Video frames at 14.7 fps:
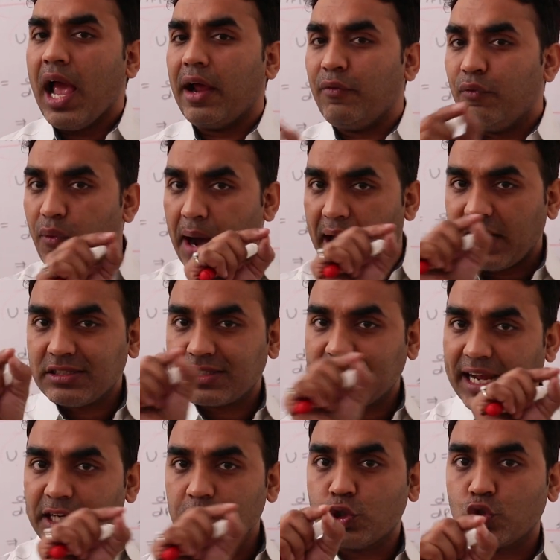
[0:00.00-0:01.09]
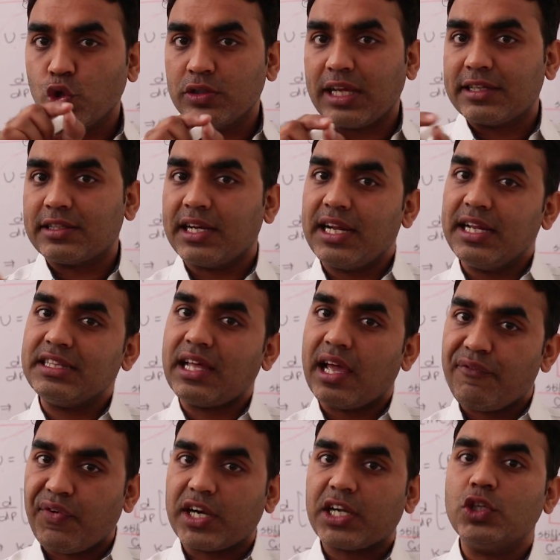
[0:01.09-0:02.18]
and minus sign is shown that the
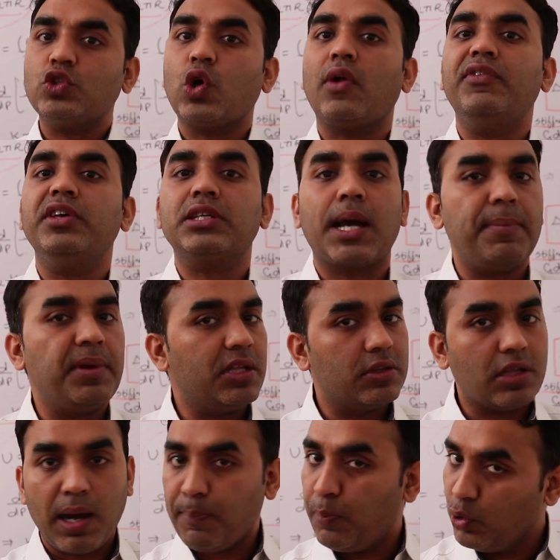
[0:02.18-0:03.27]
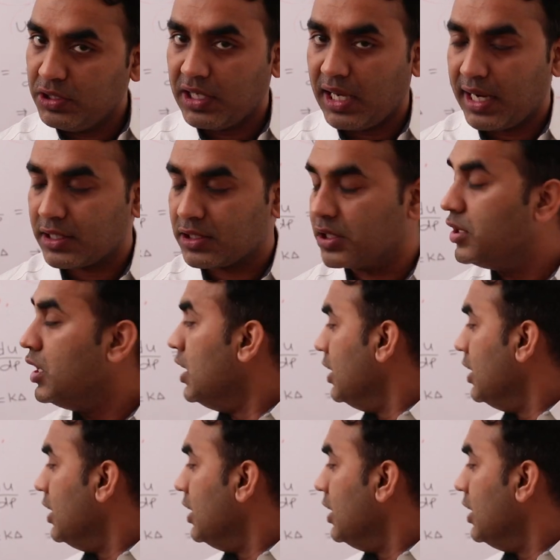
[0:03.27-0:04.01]
effect is always coming in the opposite direction.